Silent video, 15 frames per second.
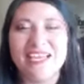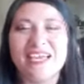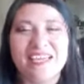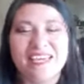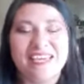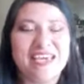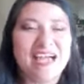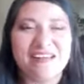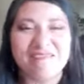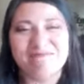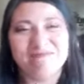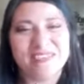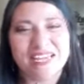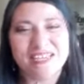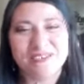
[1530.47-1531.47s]
yeah,
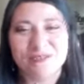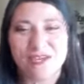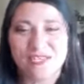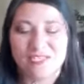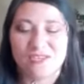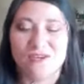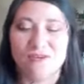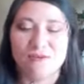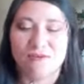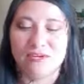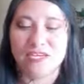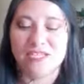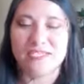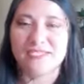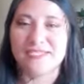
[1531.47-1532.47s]
they do it. So
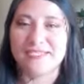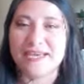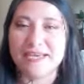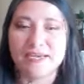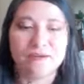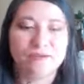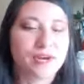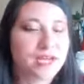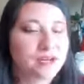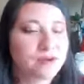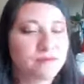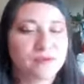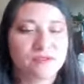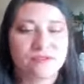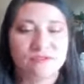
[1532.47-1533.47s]
it's a great
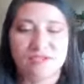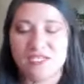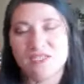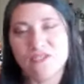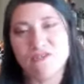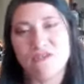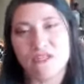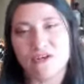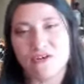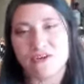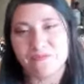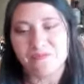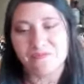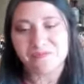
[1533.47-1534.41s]
opportunity to learn.